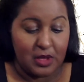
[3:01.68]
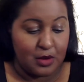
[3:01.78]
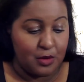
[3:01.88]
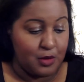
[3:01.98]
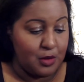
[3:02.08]

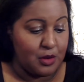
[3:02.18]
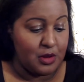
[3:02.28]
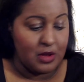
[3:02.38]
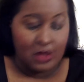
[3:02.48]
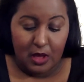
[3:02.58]
hold
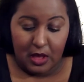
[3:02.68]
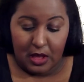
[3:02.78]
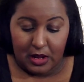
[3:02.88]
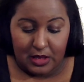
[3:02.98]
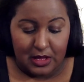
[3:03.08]
on,
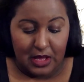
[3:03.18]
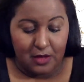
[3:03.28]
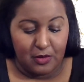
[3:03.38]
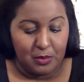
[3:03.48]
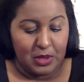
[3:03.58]
let's not
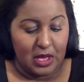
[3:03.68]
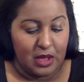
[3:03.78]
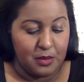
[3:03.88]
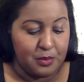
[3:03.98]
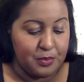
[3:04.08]
give up
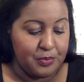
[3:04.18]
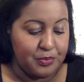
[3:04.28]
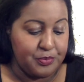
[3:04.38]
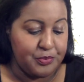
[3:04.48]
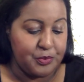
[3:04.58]
yet.
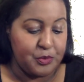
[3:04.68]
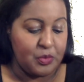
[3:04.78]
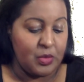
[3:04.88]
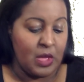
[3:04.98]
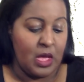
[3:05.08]

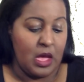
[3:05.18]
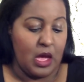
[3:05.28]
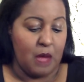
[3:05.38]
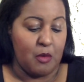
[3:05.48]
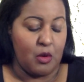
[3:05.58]

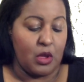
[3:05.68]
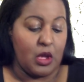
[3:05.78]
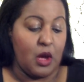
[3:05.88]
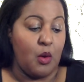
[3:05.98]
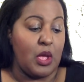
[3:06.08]
I'm going to
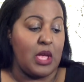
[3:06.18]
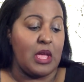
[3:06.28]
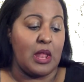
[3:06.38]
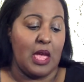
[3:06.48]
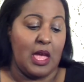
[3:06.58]
go
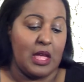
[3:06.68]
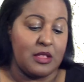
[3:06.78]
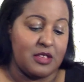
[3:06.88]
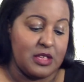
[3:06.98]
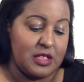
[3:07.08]
in
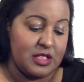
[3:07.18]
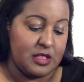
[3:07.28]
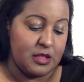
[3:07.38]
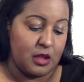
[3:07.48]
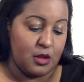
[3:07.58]
and
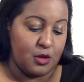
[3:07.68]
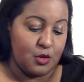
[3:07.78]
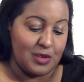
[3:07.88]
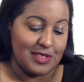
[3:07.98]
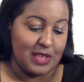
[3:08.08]
just do
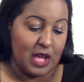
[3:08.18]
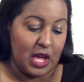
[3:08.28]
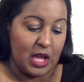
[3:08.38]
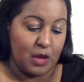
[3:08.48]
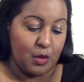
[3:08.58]
the
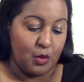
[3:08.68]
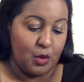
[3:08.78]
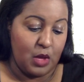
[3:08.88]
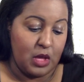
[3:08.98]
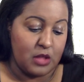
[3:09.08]
title.
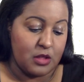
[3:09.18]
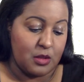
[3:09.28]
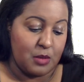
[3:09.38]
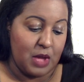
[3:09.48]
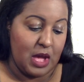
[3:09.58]
So
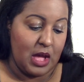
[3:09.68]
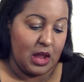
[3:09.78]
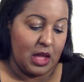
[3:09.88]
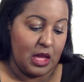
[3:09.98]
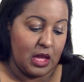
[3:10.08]
I'm going to
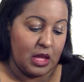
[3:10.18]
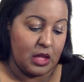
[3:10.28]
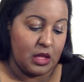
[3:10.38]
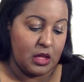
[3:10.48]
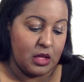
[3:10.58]
highlight
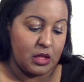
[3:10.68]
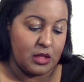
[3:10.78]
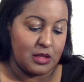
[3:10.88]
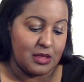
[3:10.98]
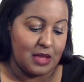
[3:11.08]

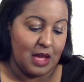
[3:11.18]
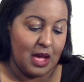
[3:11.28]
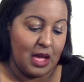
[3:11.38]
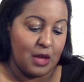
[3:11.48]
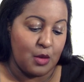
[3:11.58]
the
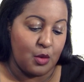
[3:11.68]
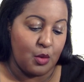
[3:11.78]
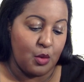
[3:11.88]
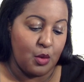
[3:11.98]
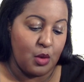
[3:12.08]
title